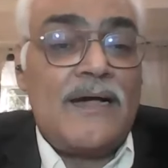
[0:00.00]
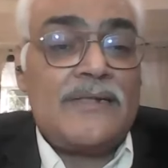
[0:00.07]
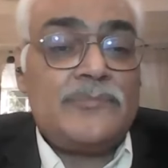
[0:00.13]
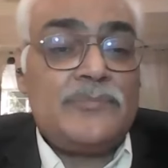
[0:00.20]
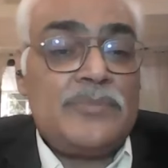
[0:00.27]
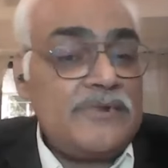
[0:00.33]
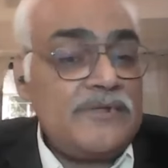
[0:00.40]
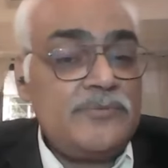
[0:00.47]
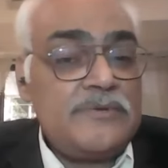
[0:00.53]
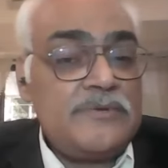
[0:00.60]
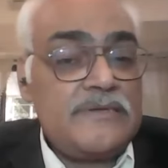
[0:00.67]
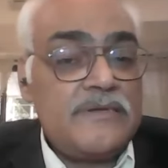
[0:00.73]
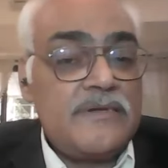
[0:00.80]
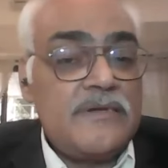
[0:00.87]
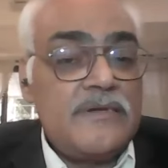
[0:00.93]
And believe
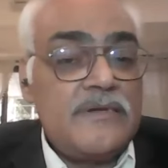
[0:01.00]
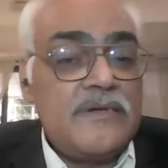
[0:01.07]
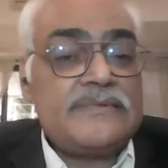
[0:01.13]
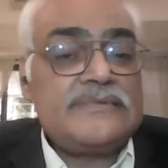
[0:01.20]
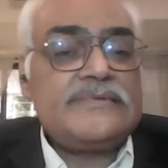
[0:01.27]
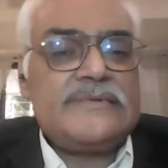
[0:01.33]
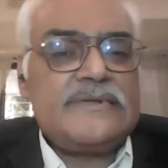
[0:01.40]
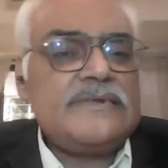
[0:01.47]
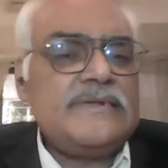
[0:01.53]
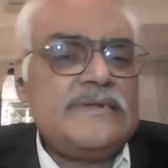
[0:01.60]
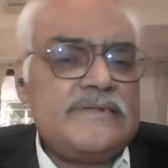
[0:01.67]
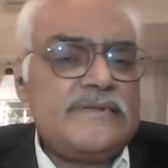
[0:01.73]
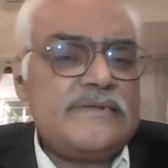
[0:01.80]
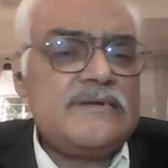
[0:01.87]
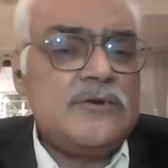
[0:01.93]
me, it's
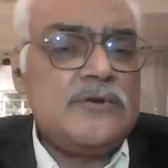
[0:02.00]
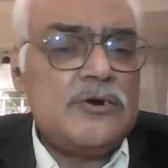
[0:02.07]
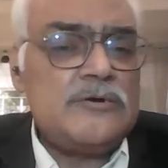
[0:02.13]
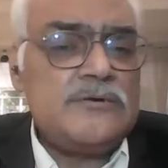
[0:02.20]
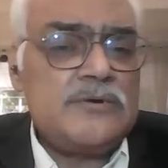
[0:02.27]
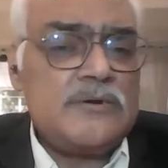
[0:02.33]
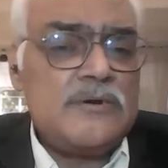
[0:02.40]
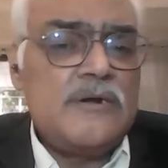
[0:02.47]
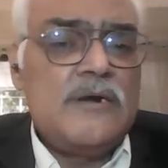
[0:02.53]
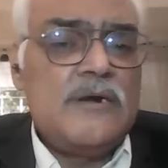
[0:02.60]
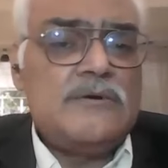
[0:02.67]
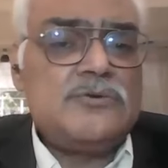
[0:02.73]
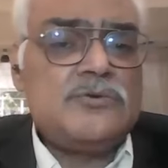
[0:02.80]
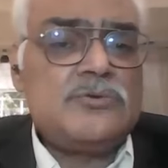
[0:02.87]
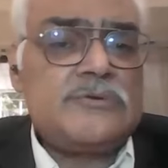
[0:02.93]
really, really good
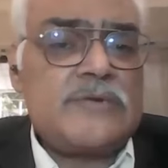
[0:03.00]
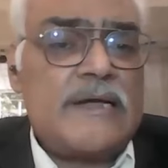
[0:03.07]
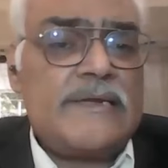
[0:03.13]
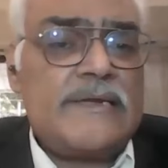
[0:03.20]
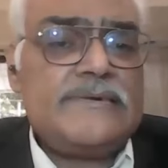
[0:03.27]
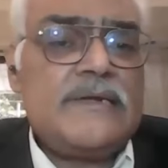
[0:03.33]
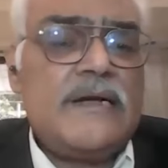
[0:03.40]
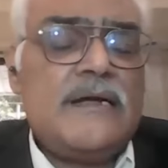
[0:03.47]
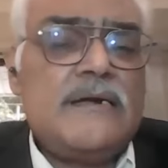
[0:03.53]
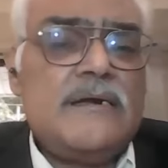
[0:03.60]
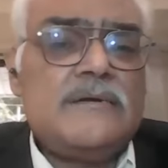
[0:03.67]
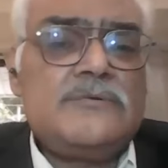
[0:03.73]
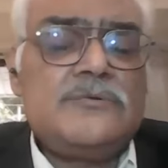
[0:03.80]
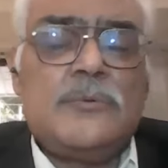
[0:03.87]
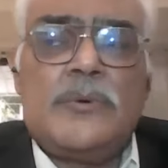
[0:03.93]
to write
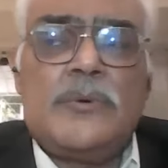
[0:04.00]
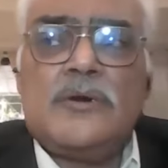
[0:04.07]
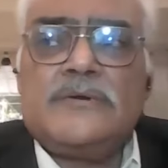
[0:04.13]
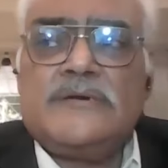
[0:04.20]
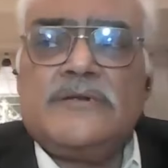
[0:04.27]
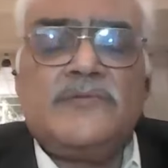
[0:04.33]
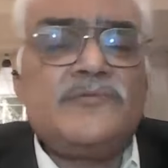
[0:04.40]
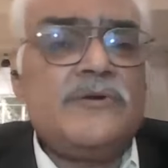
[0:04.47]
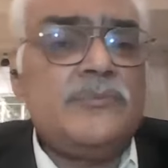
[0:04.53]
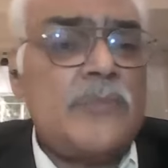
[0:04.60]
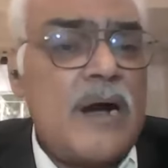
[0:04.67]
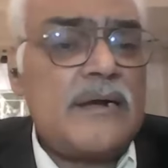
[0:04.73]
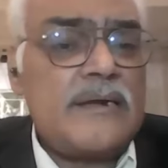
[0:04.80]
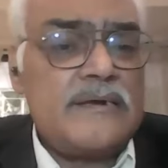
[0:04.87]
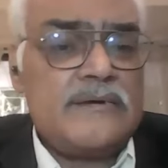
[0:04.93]
to about a different
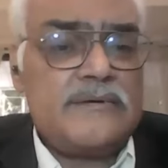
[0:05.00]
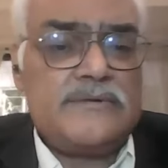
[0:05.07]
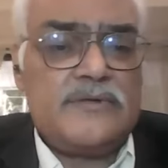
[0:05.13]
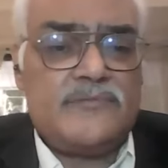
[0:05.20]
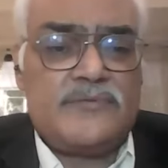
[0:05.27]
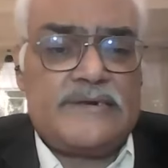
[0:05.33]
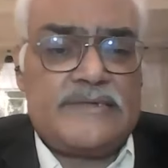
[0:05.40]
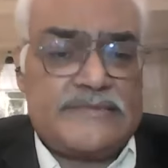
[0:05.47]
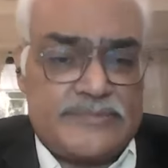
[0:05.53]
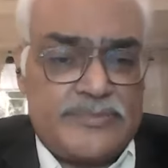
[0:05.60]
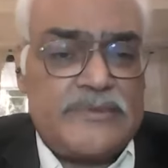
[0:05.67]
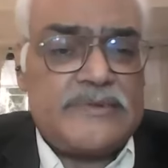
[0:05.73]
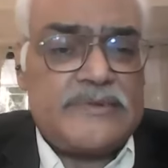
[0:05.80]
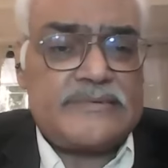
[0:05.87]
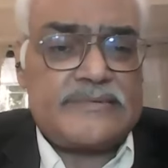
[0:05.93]
market, different
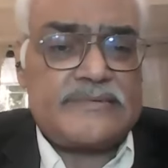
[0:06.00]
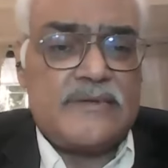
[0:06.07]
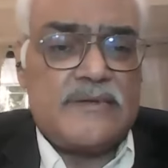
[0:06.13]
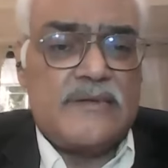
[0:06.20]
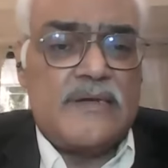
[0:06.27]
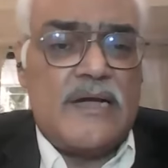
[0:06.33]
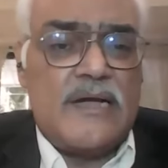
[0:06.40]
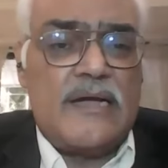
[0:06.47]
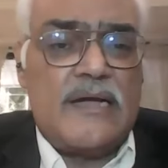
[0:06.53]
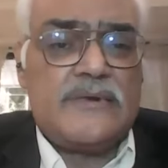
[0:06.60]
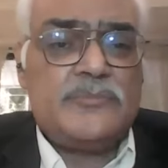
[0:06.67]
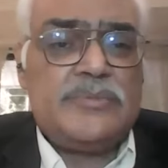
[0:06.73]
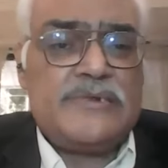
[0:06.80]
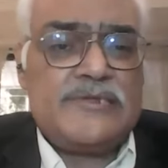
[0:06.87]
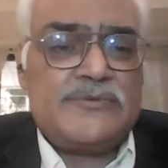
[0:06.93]
experience.
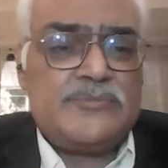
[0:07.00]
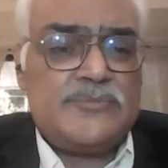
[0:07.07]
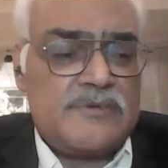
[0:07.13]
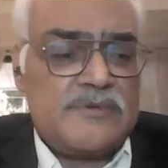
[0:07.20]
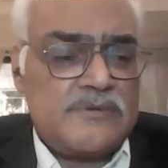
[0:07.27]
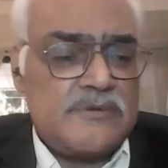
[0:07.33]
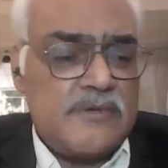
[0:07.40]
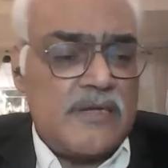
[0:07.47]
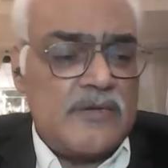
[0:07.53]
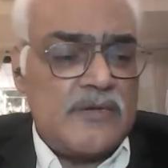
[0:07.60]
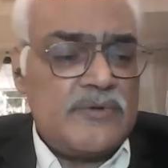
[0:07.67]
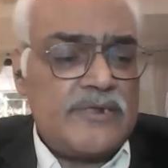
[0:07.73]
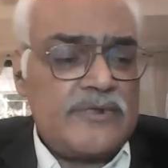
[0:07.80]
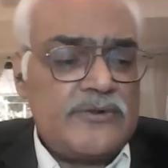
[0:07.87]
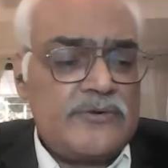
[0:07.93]
And believe me,
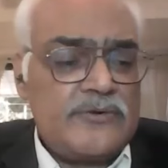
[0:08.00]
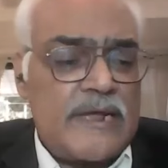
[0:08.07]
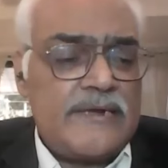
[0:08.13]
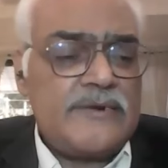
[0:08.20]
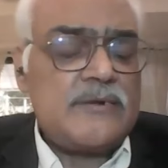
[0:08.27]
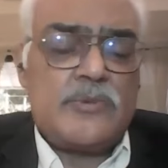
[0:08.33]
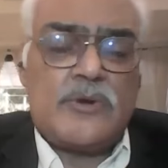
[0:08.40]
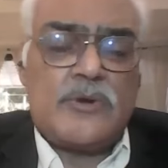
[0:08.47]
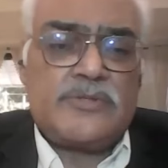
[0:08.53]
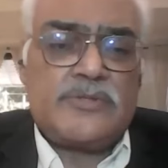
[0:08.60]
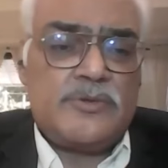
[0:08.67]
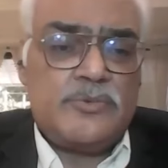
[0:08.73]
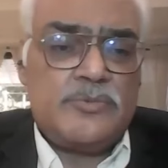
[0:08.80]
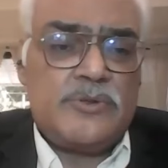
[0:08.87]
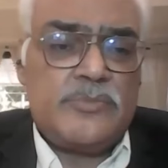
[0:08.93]
when you write about
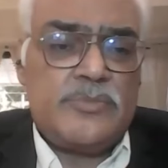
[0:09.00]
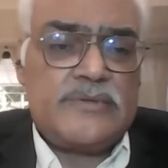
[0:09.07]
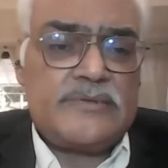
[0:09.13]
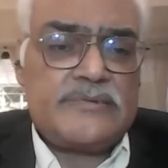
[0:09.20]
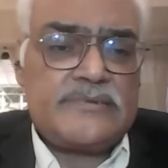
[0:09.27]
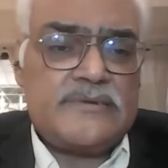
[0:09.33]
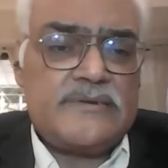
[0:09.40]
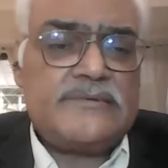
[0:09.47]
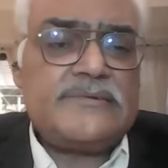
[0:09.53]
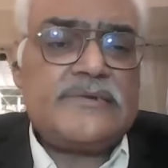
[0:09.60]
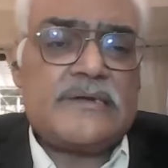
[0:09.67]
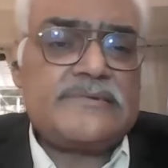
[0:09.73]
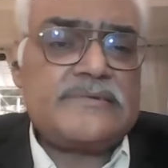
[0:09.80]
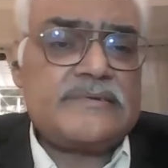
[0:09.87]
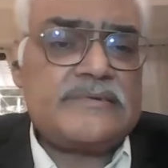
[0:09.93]
the human beings, it
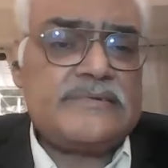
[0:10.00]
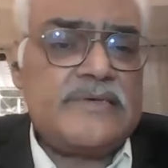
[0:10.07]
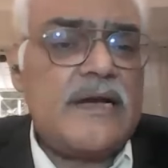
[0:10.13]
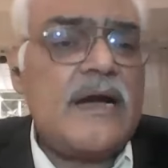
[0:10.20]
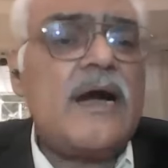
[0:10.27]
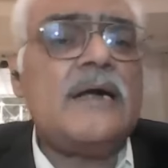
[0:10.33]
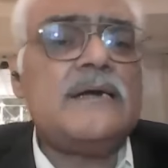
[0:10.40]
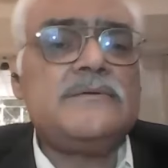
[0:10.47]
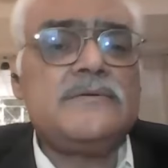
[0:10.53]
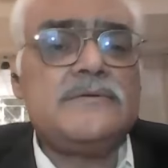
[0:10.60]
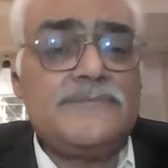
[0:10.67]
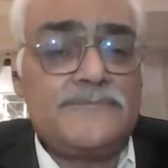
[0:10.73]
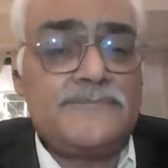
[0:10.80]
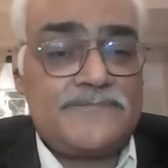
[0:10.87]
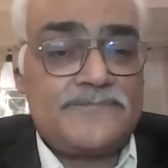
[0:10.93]
touches their heart.